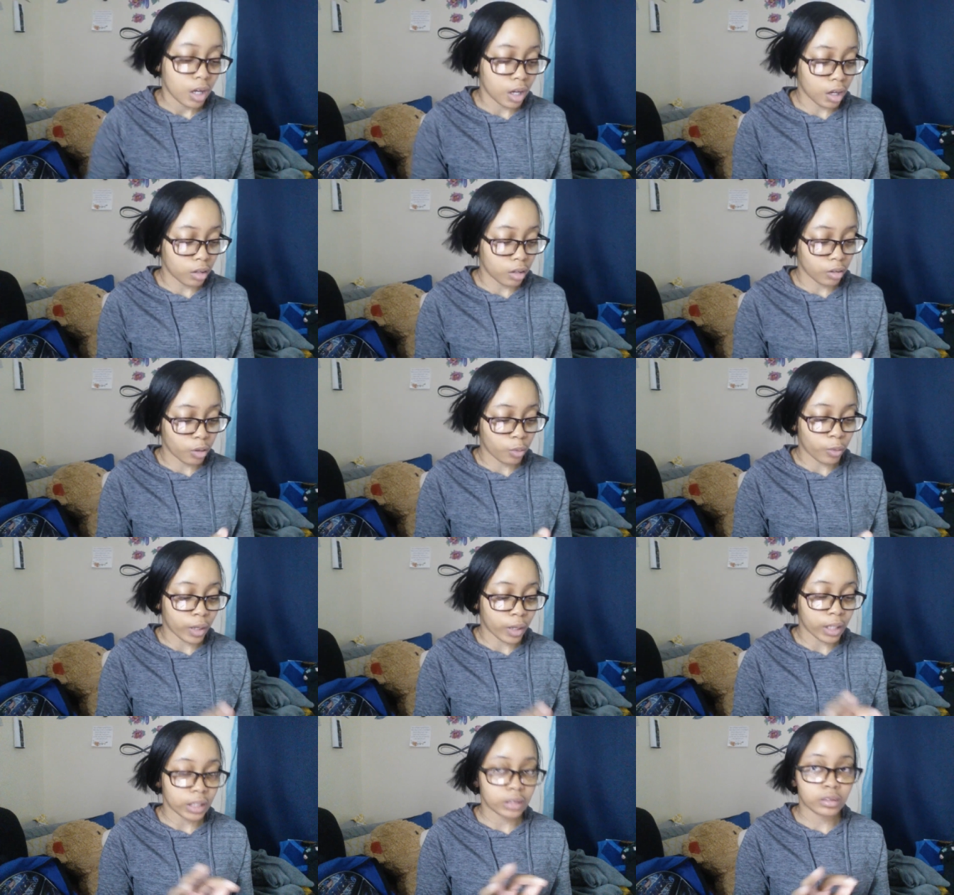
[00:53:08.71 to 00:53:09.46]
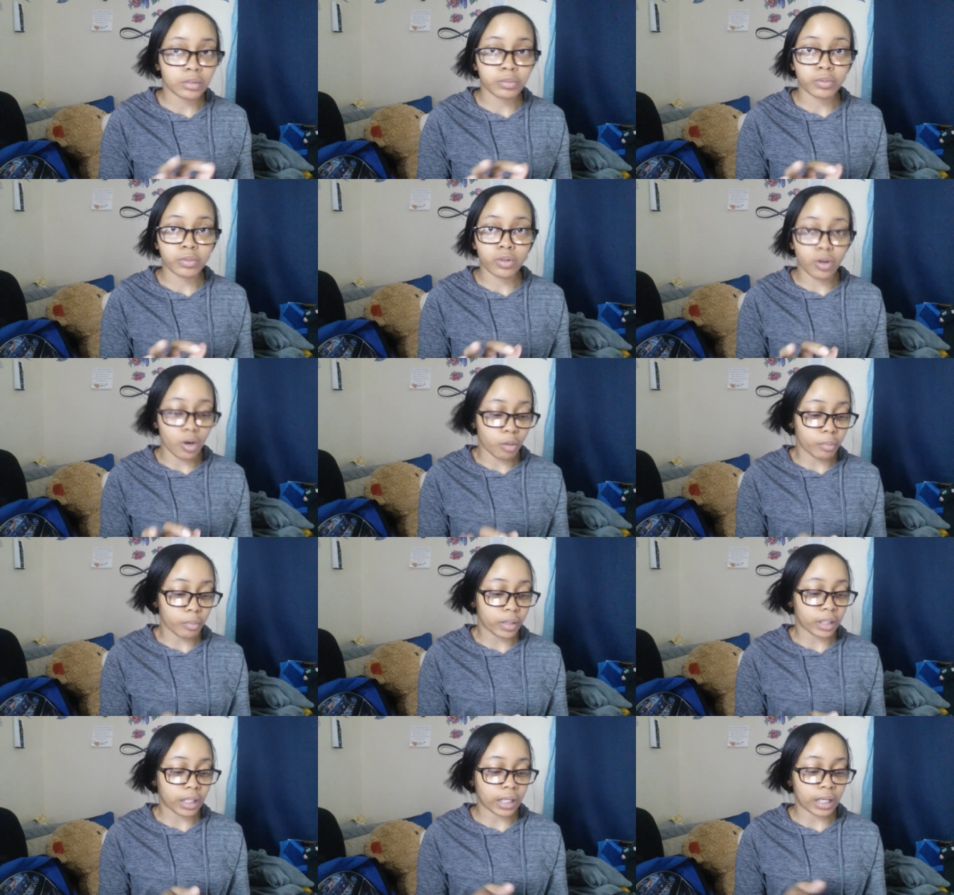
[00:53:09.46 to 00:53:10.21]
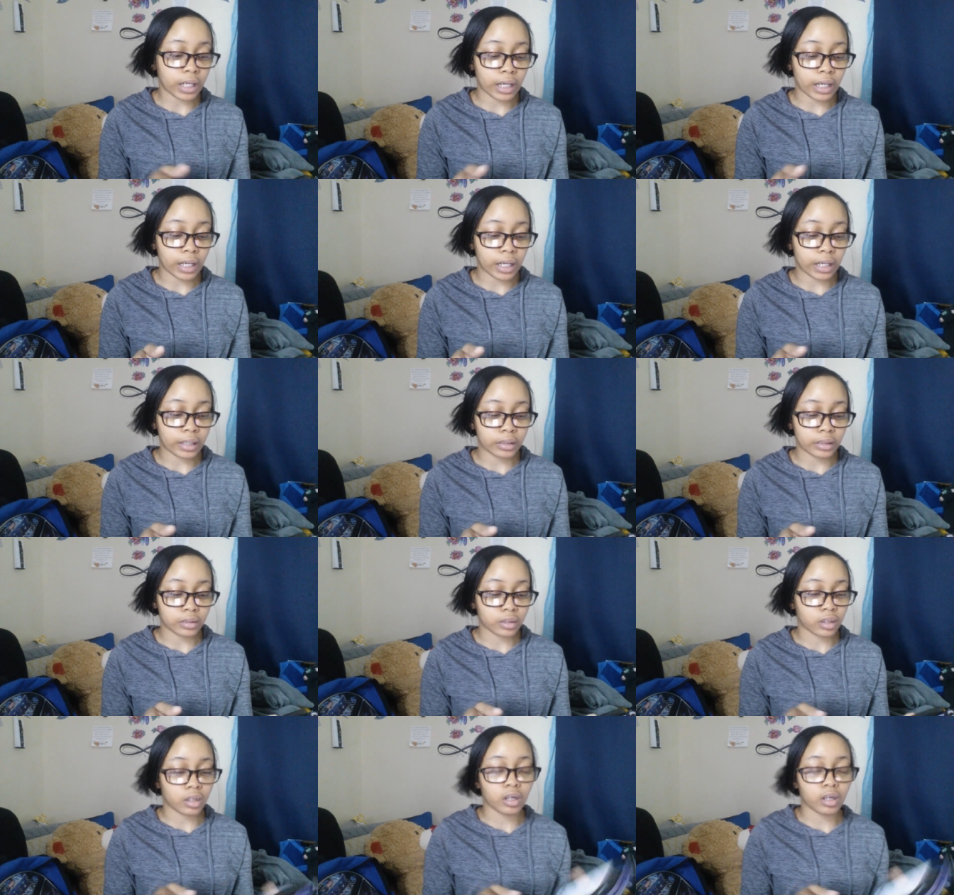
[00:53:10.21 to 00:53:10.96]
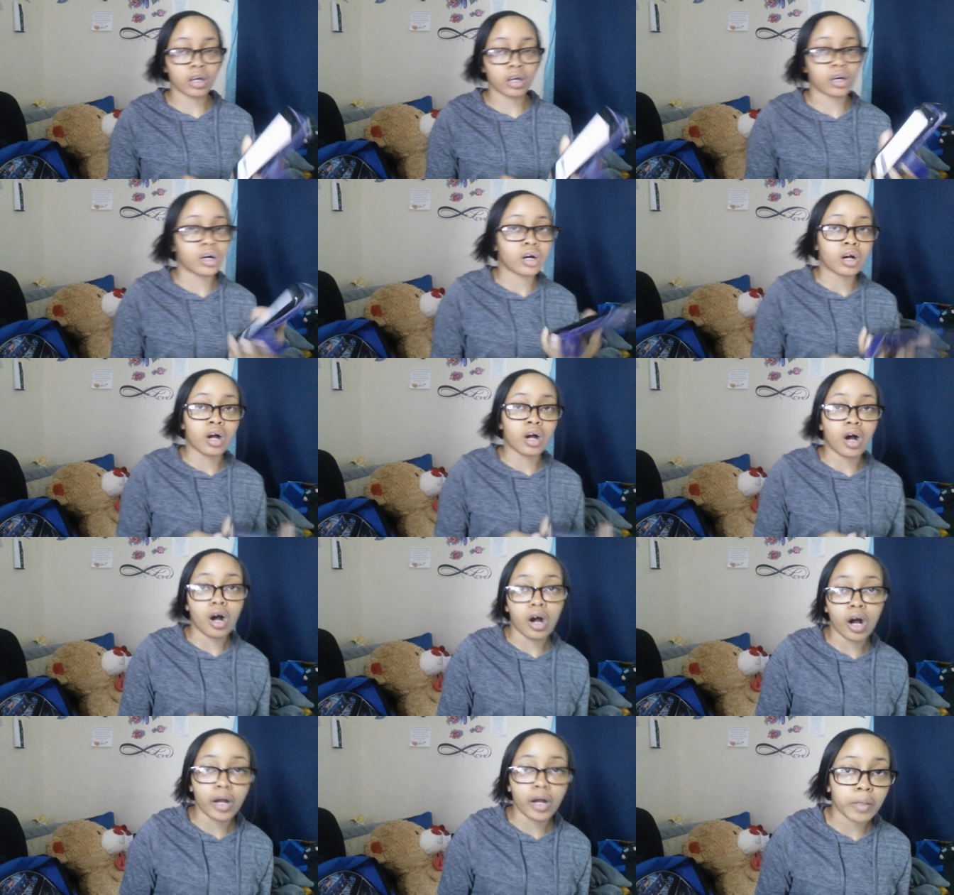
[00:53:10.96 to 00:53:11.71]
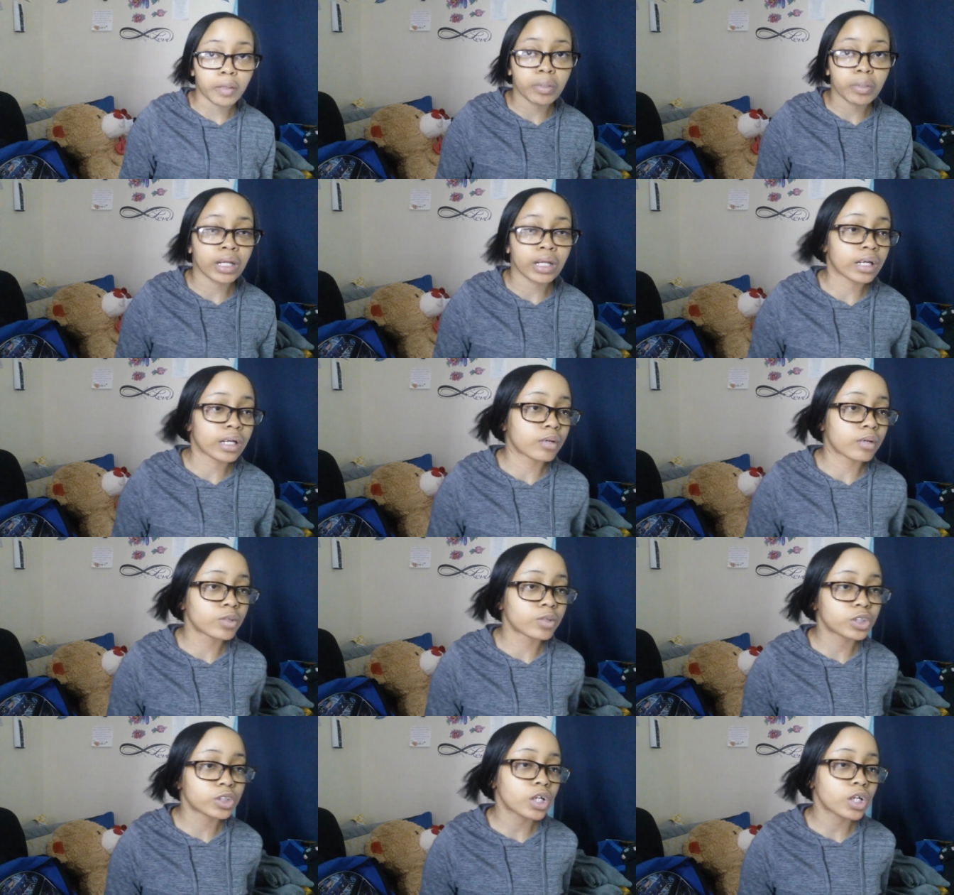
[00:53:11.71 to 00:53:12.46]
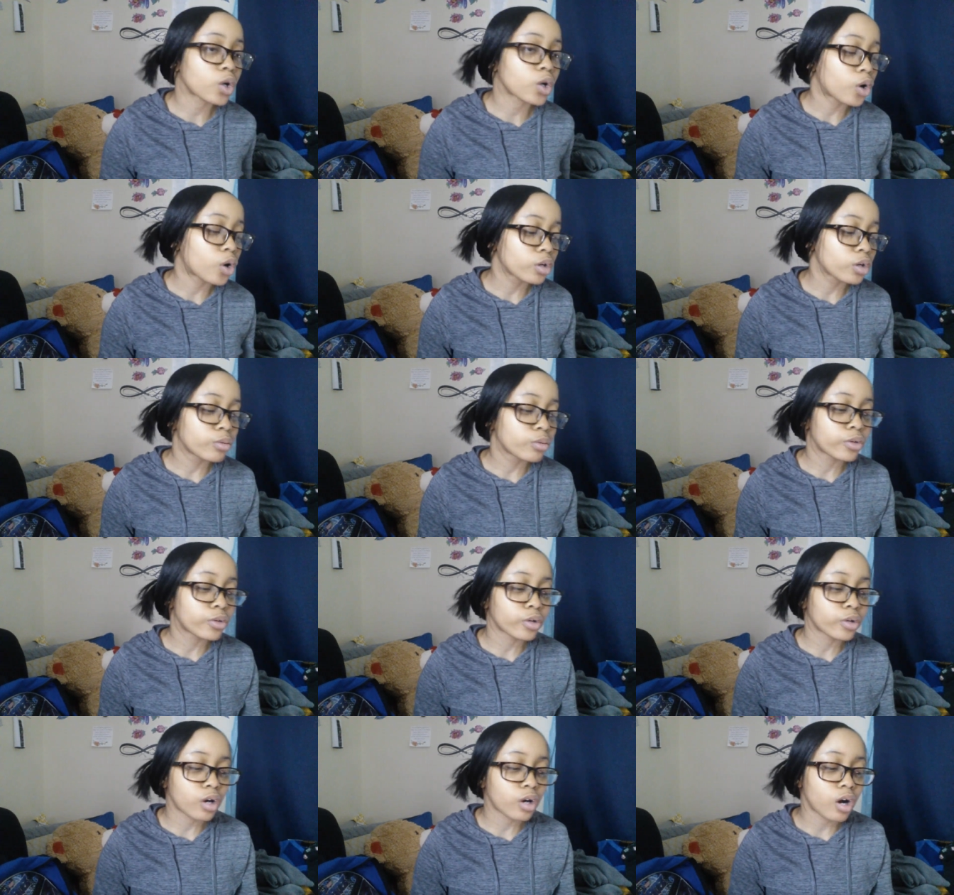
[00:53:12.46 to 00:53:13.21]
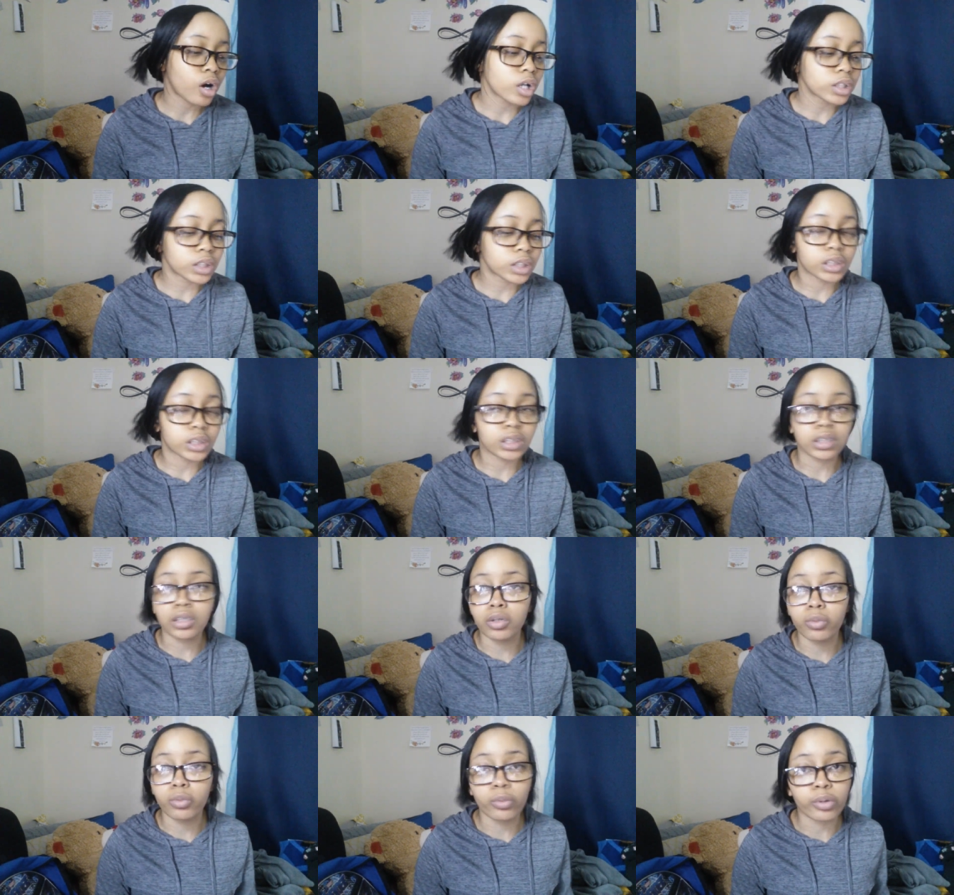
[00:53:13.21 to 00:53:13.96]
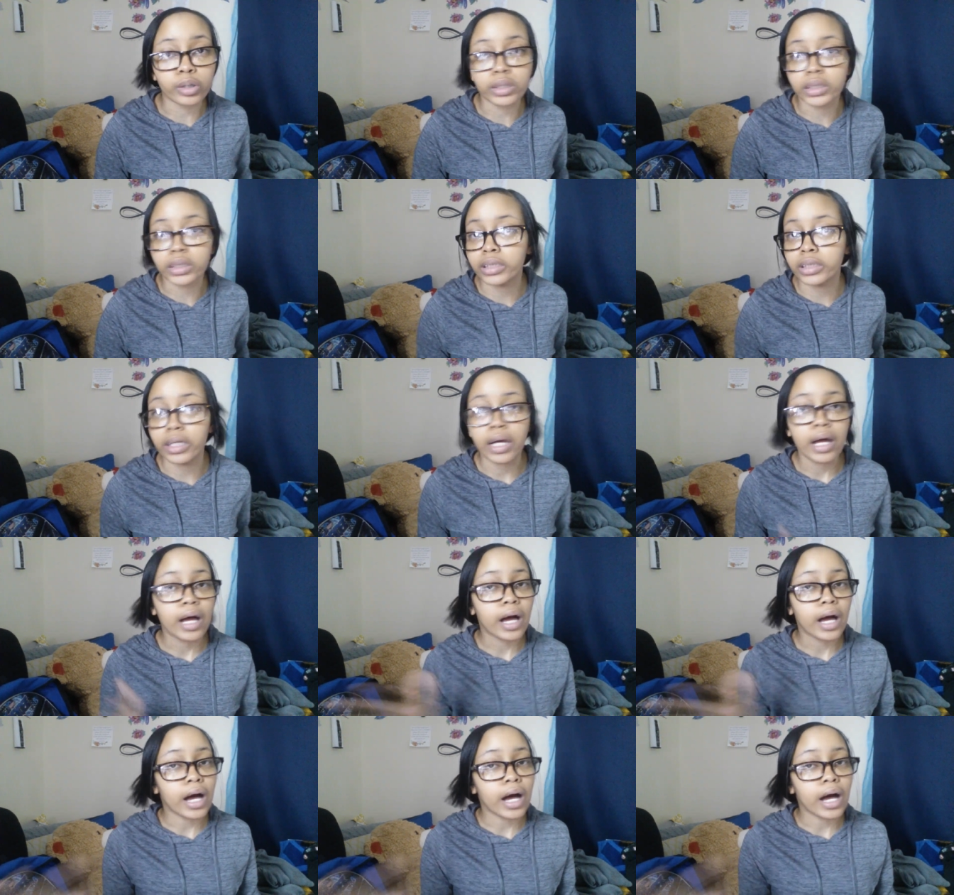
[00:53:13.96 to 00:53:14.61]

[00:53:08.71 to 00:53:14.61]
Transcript: I don't know why these people call me like I got a, a car. They'd be like, we're trying to call you with your car's extended warranty.